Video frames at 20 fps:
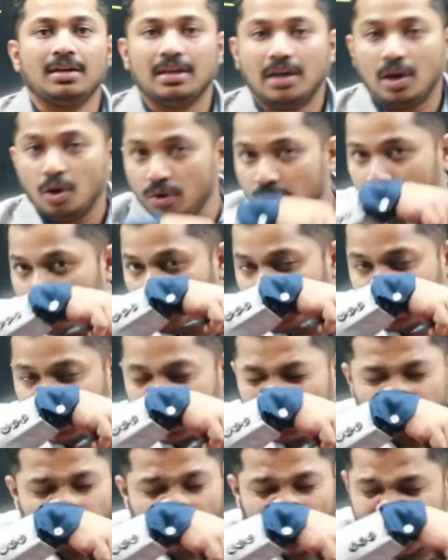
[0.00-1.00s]
will be
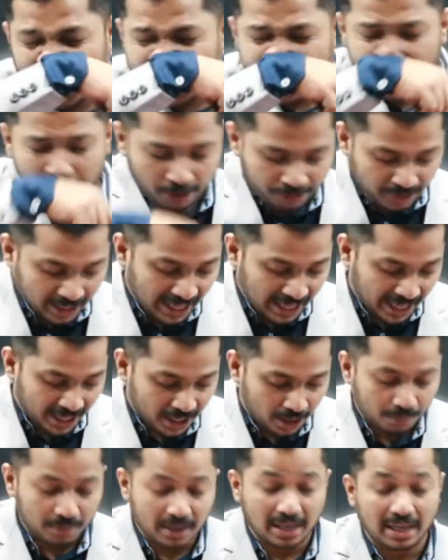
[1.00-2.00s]
the polarity of a
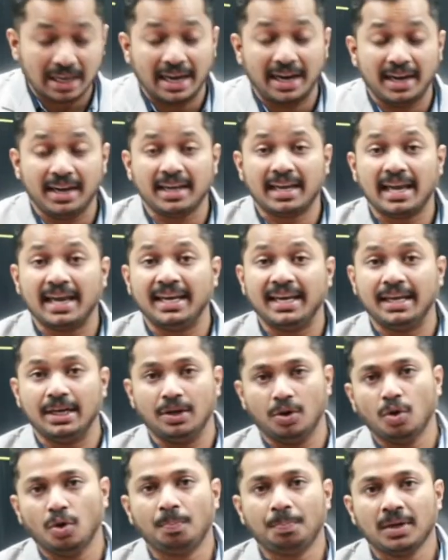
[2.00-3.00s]
current
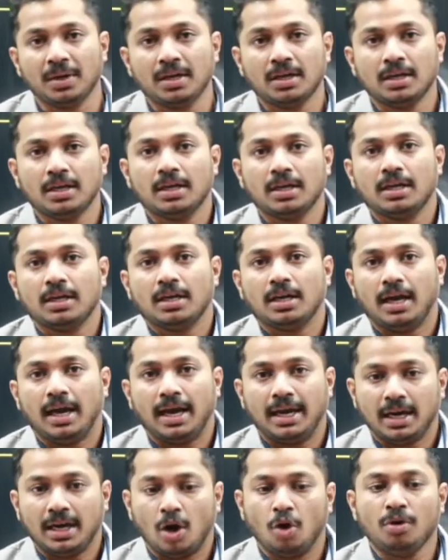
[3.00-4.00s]
carrying loop,
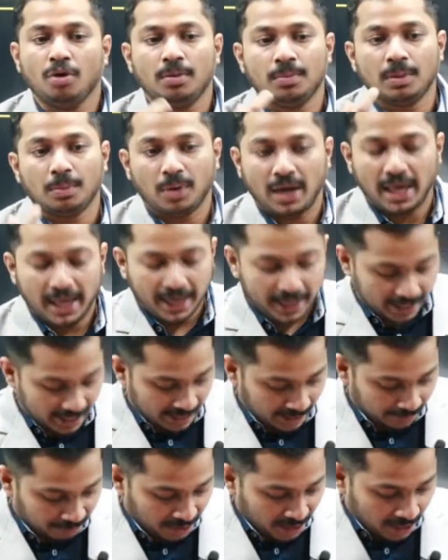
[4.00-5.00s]
and how will be the
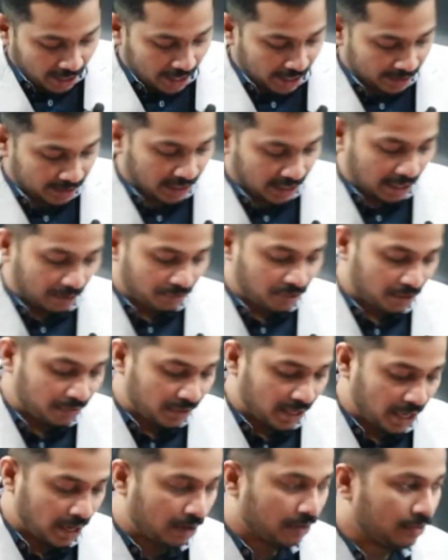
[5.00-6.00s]
polarity, and thereafter
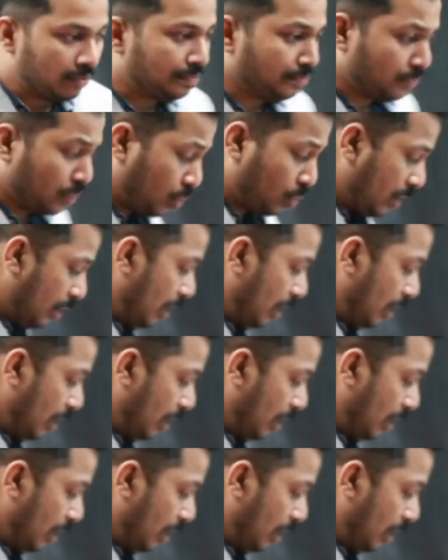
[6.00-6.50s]
we have look